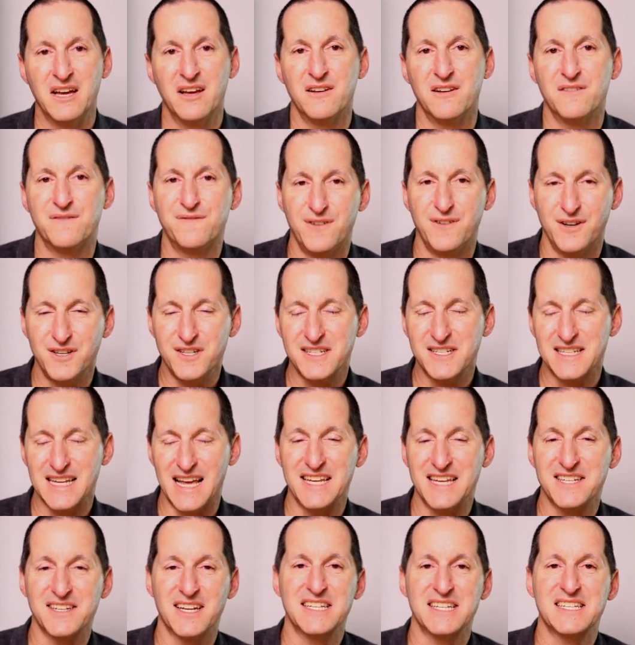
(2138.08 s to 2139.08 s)
First,
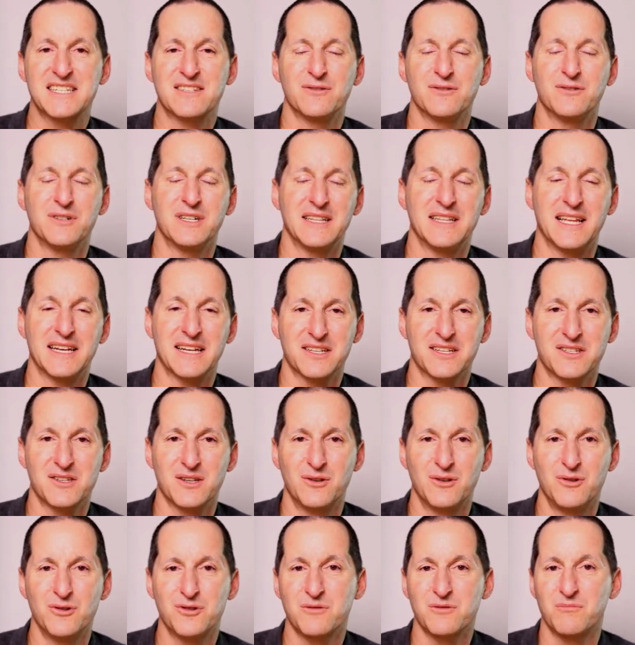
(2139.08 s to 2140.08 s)
as I saw in that
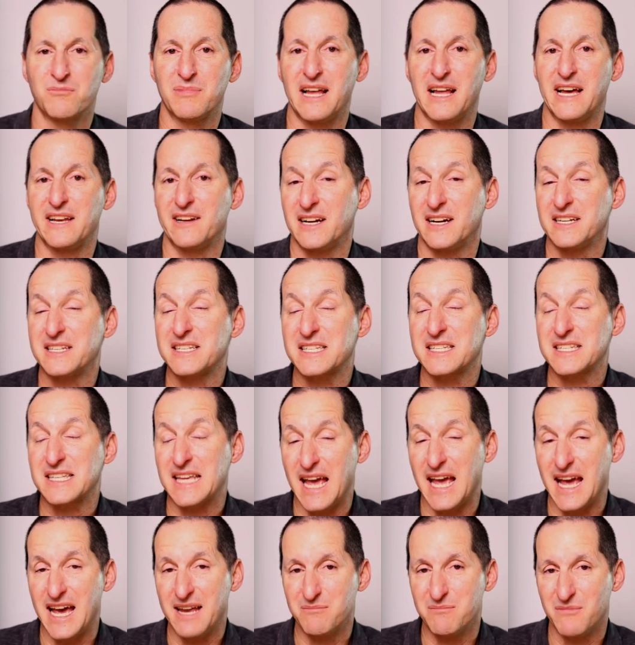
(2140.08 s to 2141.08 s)
execution plan, I
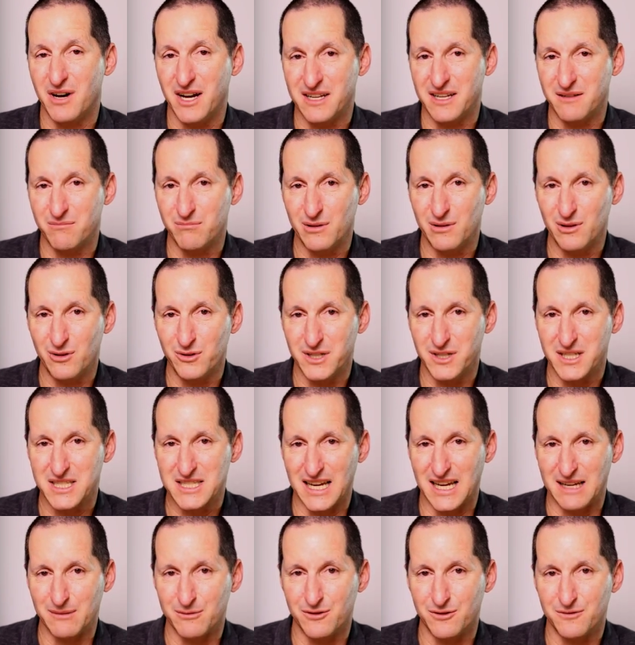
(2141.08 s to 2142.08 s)
scan my employee
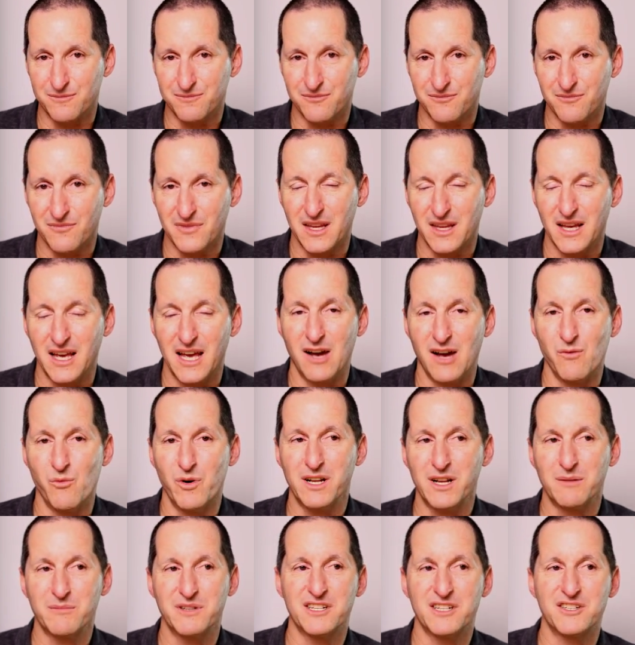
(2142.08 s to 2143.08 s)
table. And what I'm
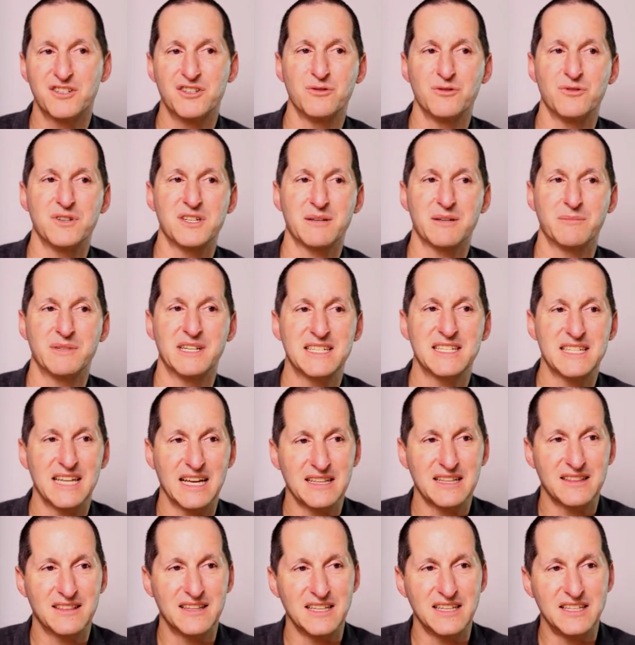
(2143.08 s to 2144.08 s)
going to do is I'm going to
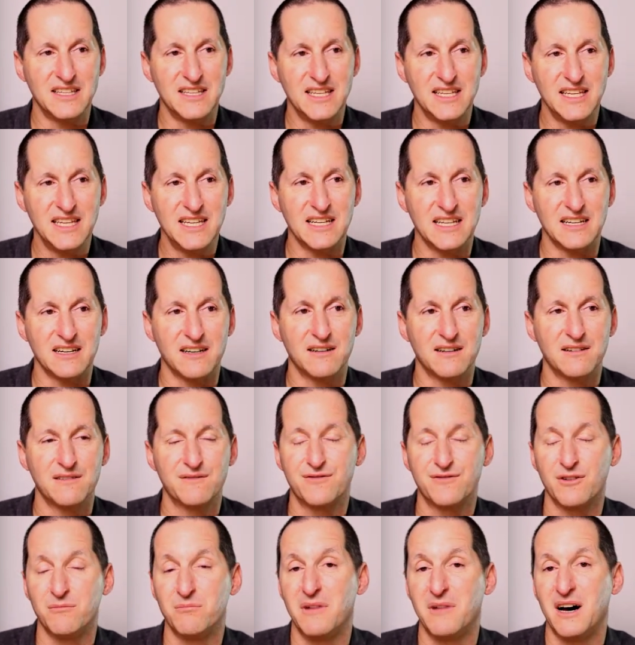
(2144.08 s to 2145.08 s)
take the year
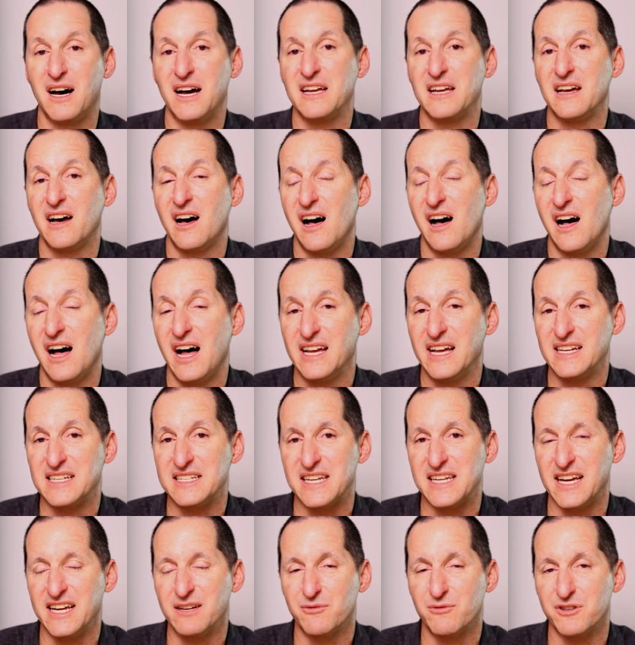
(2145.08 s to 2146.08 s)
from my hire
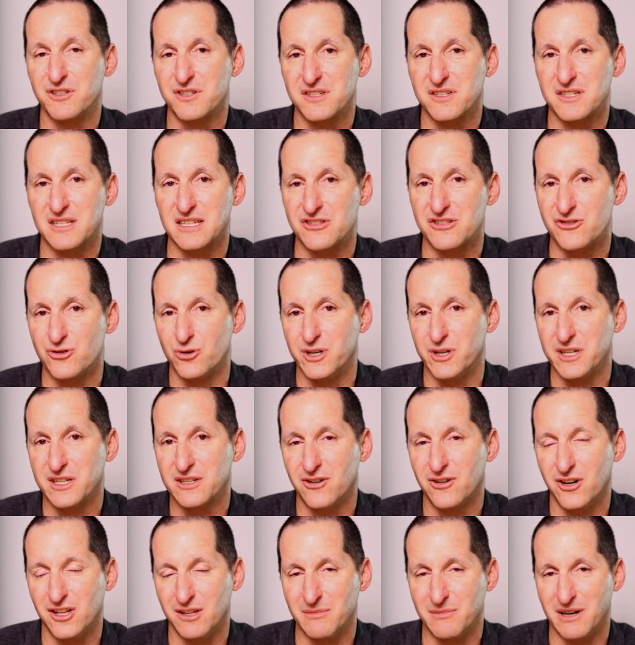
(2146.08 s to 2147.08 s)
date, which is the join
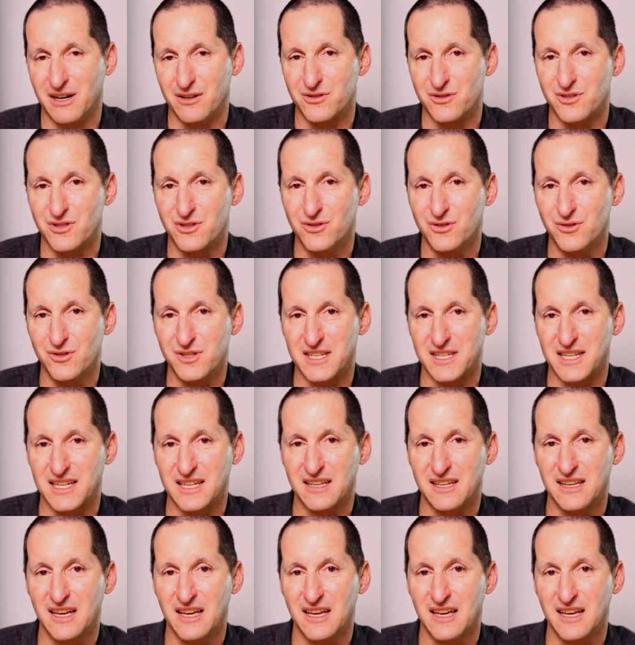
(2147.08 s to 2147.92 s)
column I was using.